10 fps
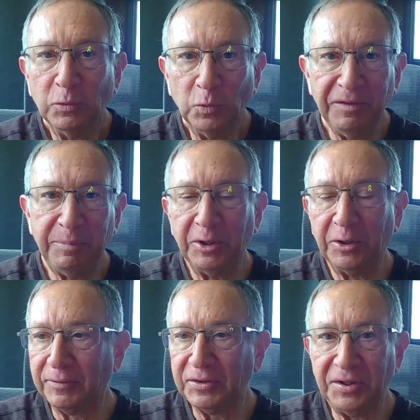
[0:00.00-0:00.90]
We've been
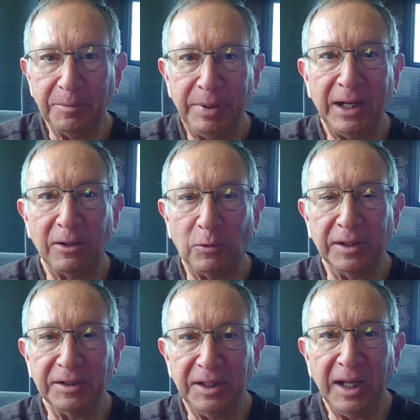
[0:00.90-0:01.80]
over to the
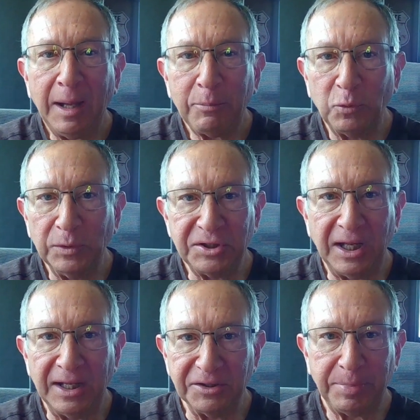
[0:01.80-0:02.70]
Parowan Gap, which
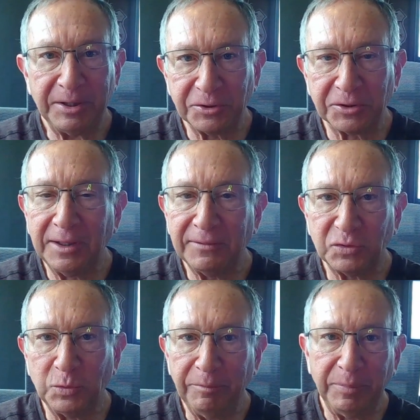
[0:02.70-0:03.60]
has
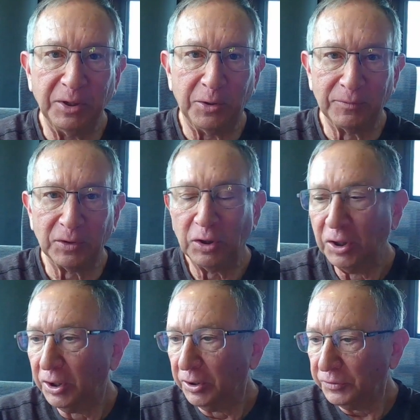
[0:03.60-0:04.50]
petroglyphs. We've been over
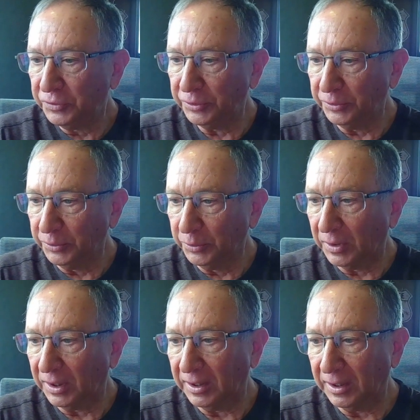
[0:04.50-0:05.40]

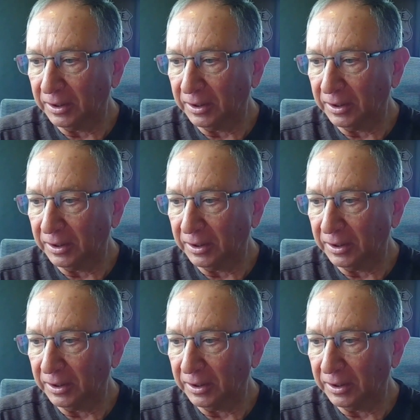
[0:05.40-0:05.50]
to